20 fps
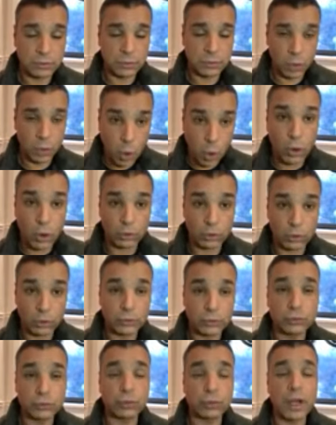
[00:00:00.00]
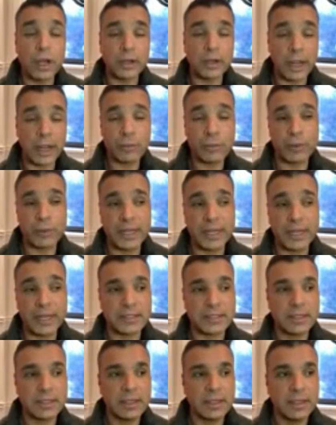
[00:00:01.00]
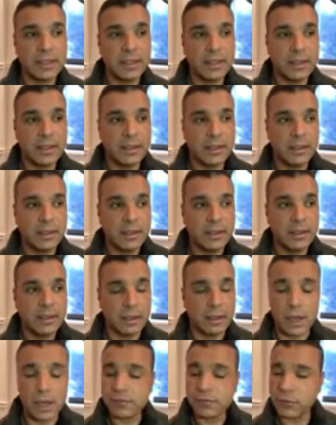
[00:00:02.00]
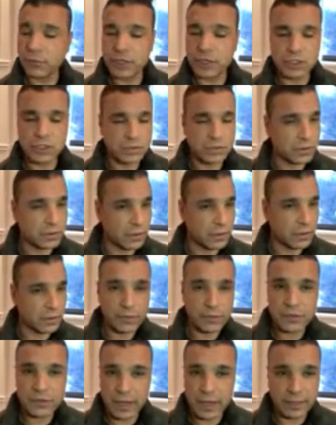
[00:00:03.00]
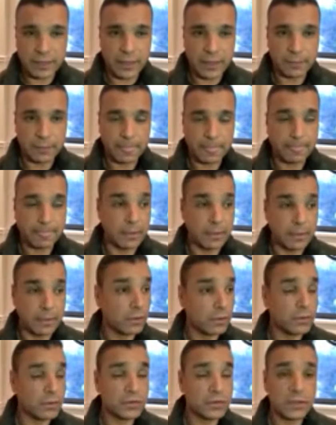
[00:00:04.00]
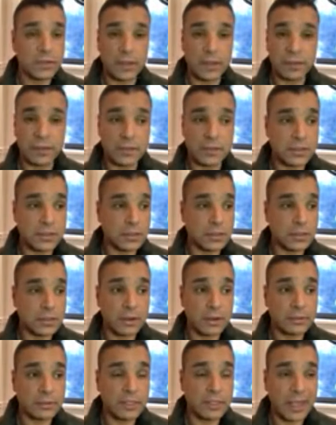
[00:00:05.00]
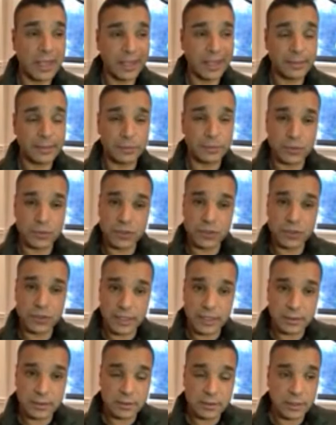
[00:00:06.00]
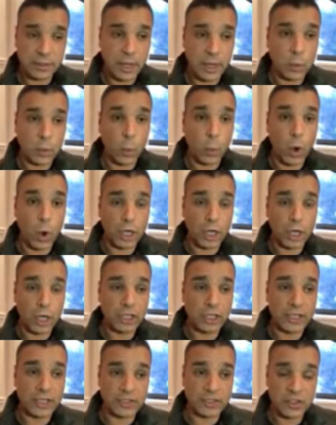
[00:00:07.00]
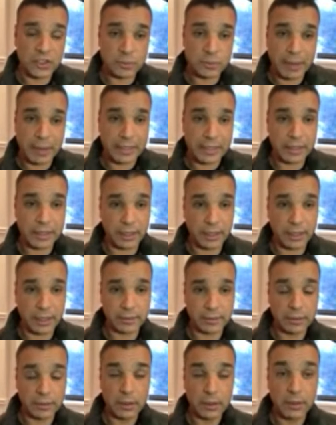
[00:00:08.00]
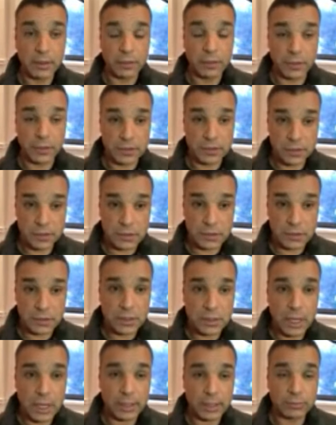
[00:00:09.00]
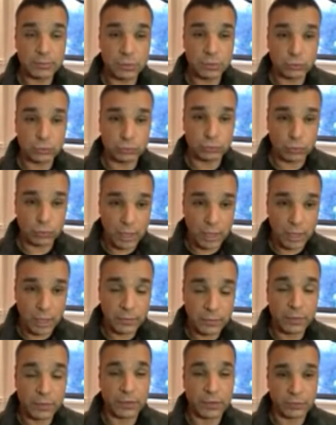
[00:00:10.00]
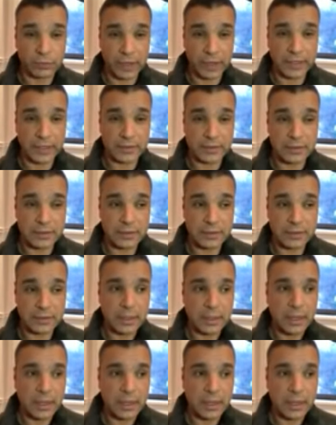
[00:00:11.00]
called to run a race. A lot of Christians don't understand that. They don't understand this is not a time to sit and watch as a spectator. This is the time to run the race.